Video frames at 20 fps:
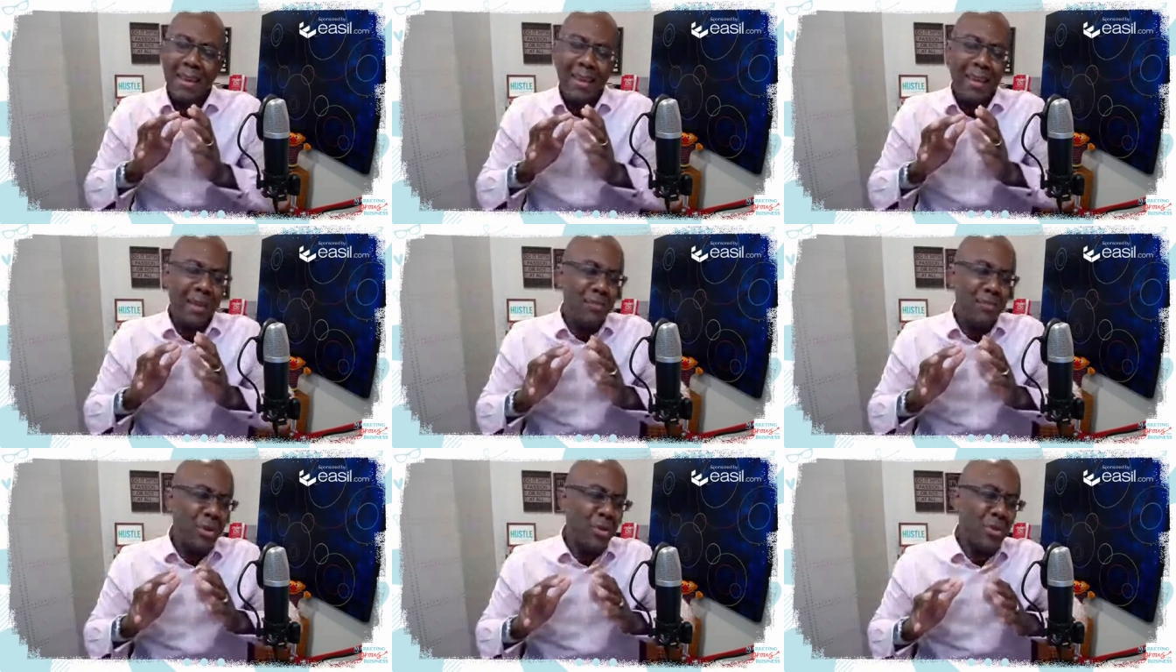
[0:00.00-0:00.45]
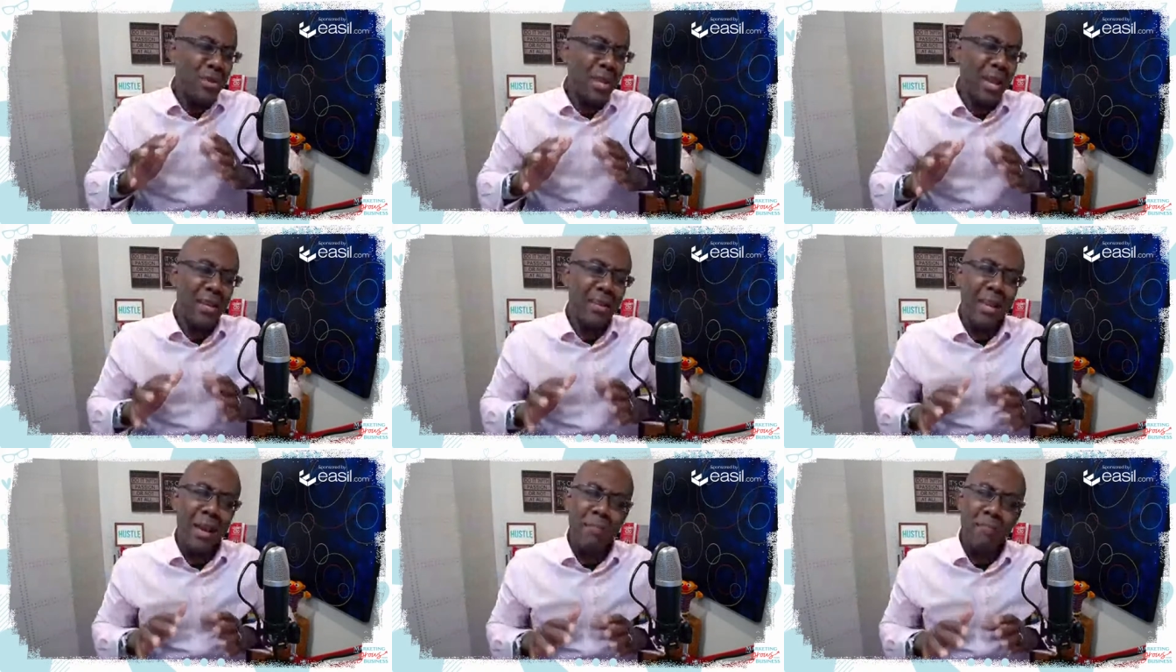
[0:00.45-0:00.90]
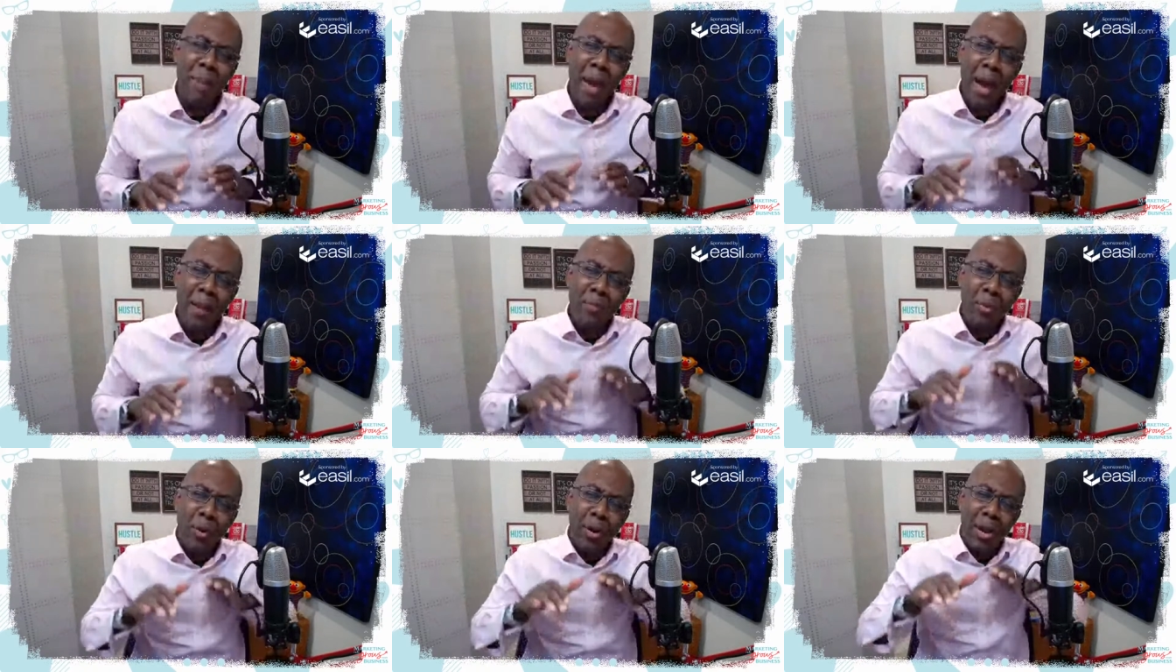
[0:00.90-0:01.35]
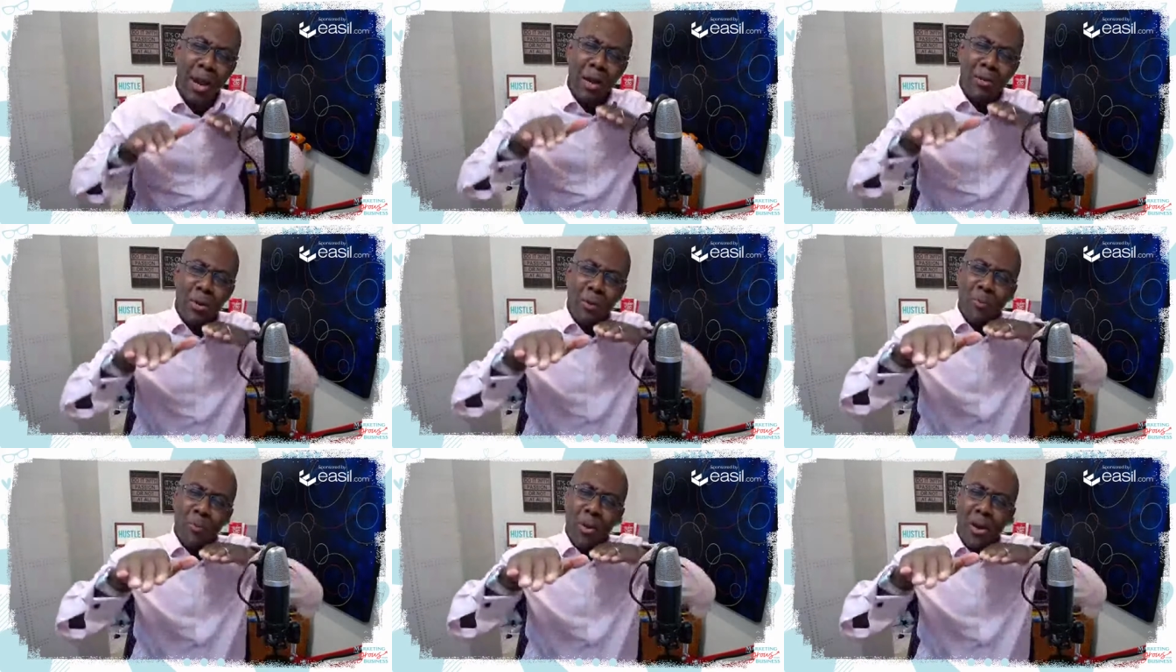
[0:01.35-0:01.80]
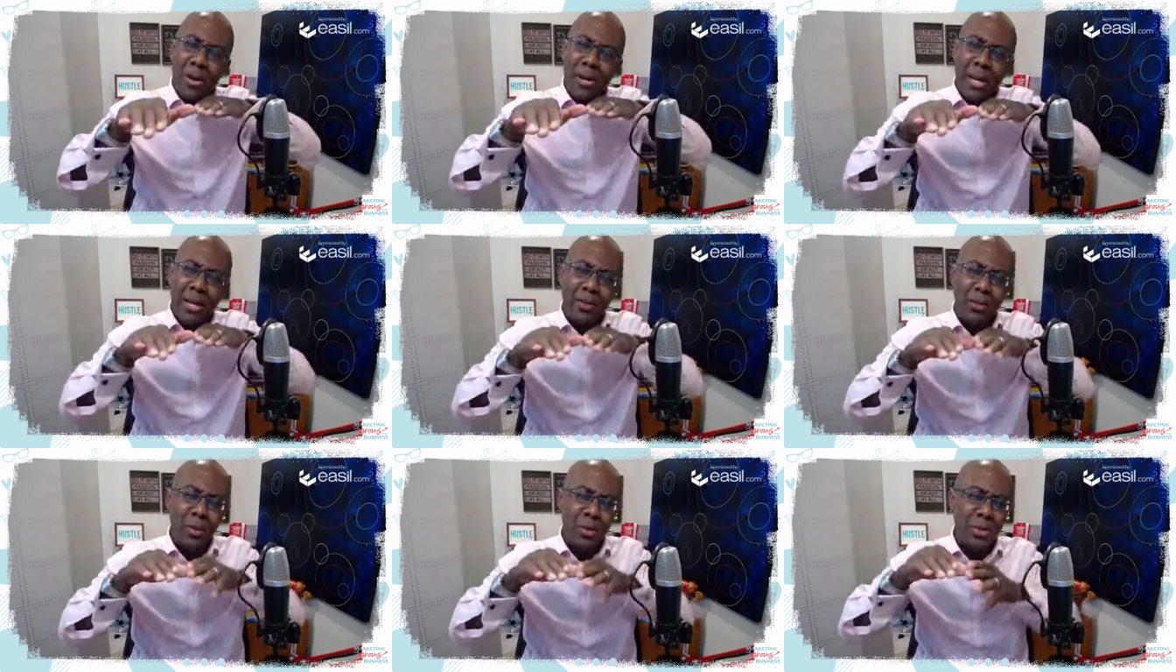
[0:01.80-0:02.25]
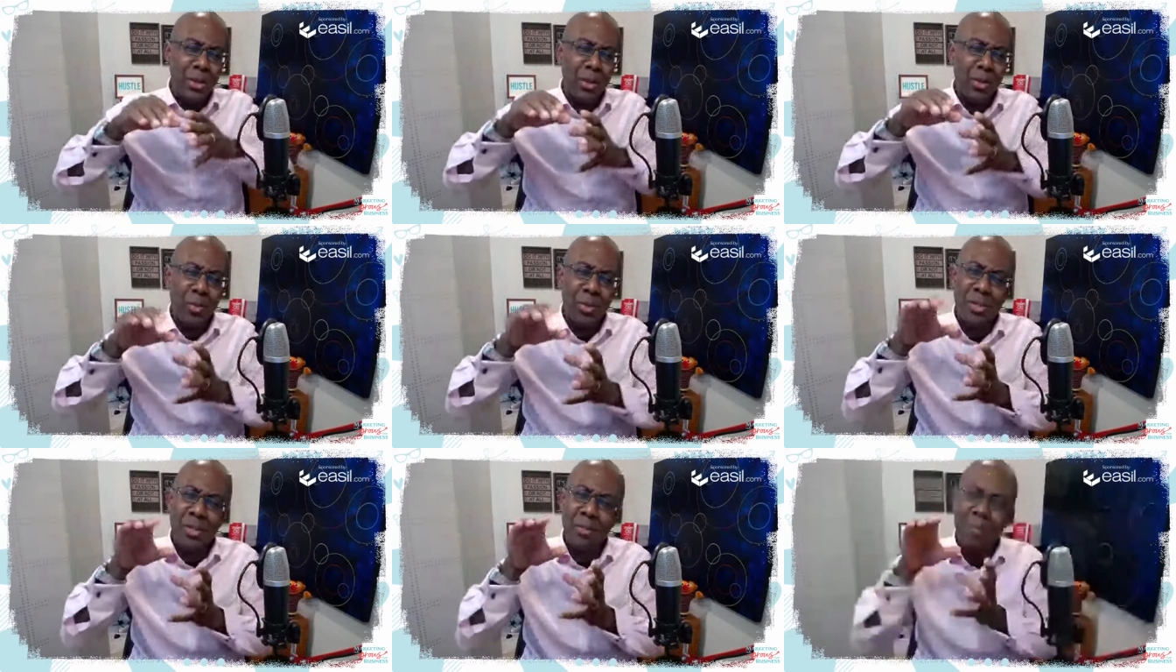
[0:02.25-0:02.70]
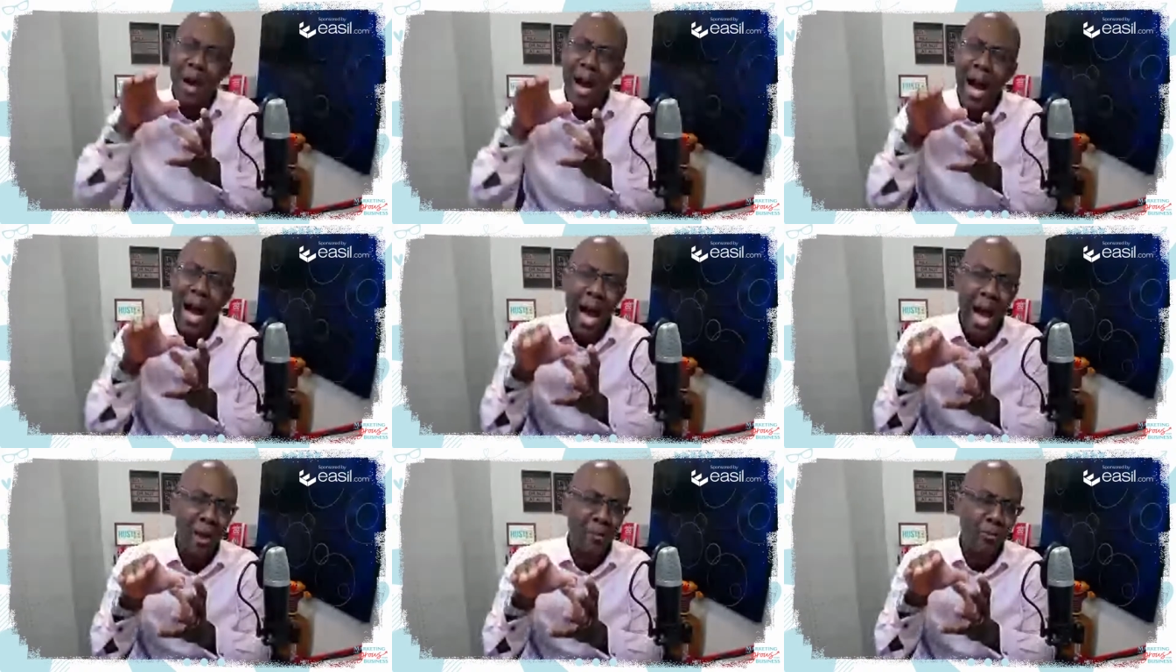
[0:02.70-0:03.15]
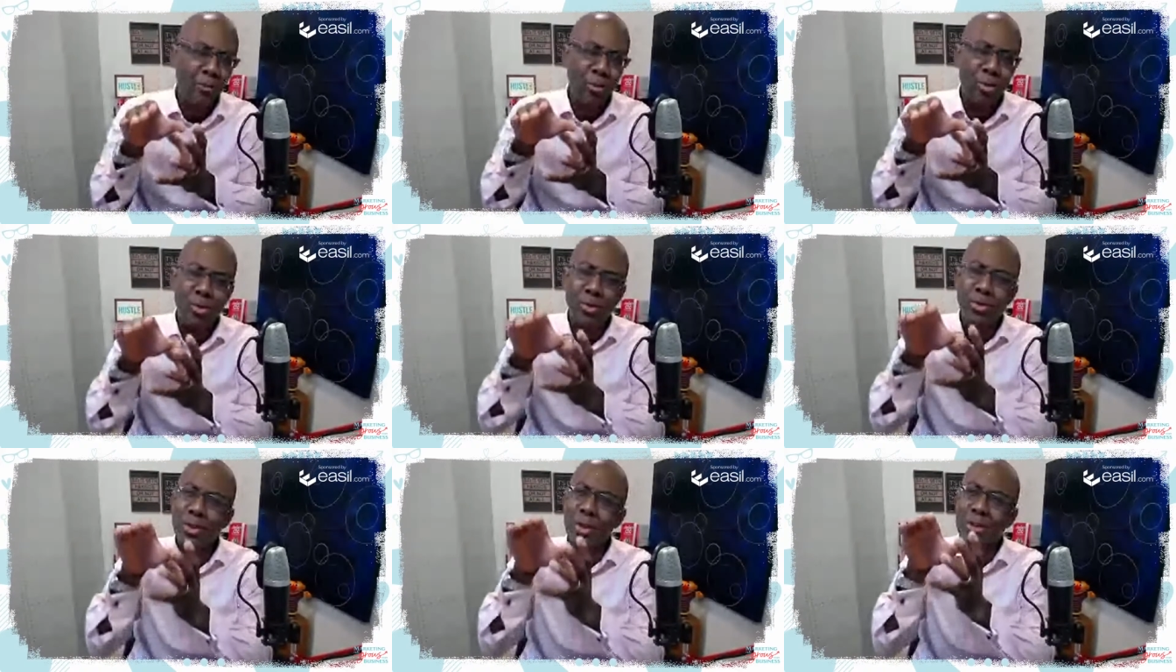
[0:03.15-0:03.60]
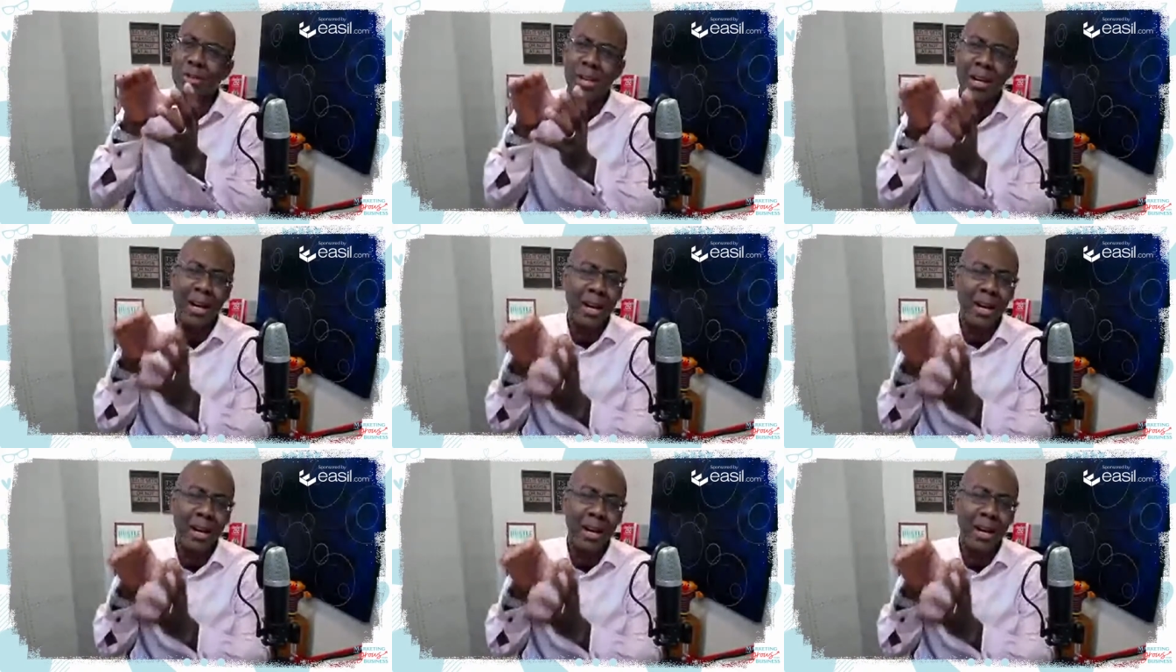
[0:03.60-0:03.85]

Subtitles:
Kim, you take that bad boy out, you put it next to each other with some high fructose,